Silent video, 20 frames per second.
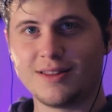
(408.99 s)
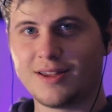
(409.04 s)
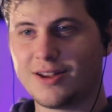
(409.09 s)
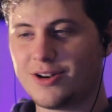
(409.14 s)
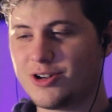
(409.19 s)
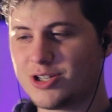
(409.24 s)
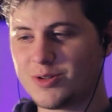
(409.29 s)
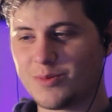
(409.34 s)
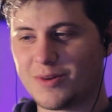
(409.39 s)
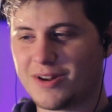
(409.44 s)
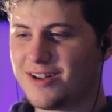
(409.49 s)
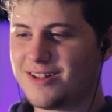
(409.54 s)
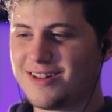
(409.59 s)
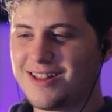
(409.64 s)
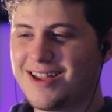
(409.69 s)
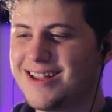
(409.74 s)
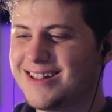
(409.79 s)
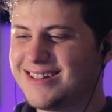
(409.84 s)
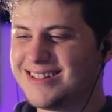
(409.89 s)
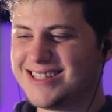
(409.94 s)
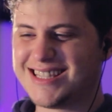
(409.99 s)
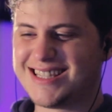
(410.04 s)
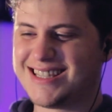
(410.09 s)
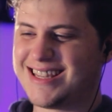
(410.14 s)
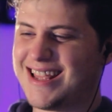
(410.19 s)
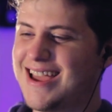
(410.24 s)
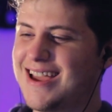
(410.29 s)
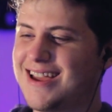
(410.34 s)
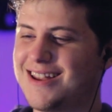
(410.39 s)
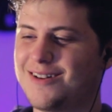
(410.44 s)
They just went on and
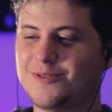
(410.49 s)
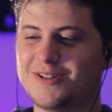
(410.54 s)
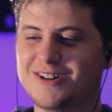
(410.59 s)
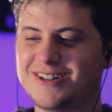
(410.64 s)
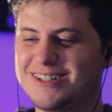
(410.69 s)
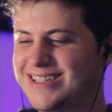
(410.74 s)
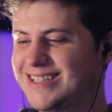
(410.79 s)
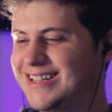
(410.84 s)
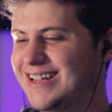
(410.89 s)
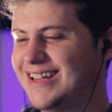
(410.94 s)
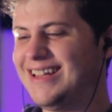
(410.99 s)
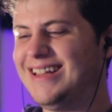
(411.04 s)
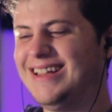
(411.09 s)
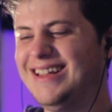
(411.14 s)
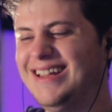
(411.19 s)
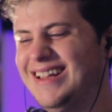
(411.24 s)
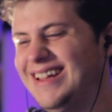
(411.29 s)
set and were just like,